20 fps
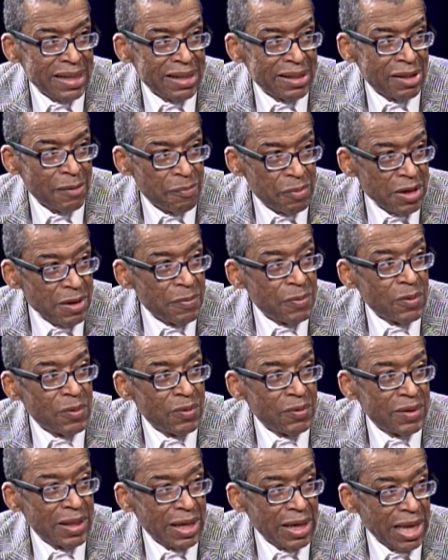The
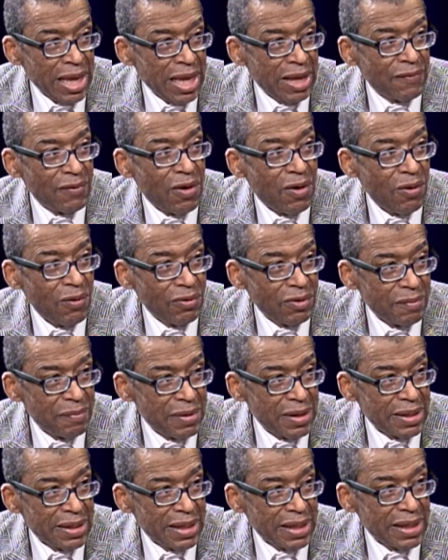people that have all the
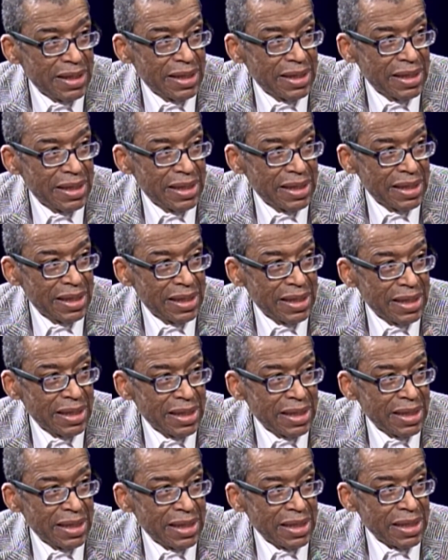money,
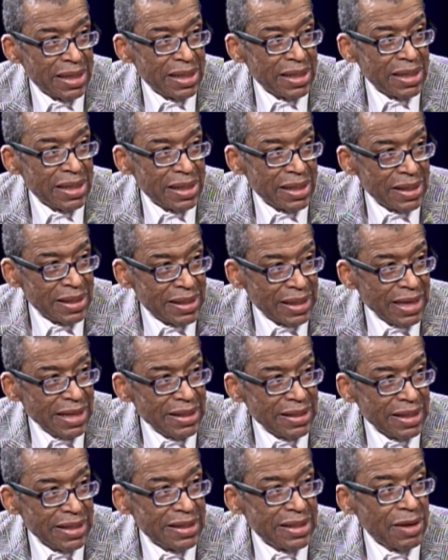they
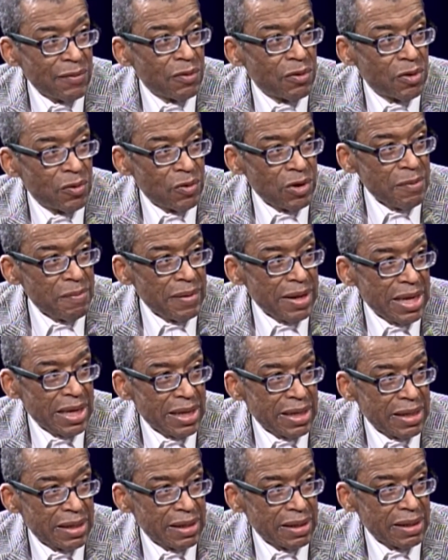think they want to
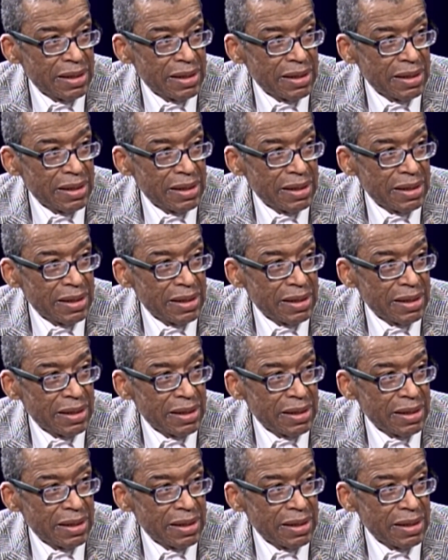remake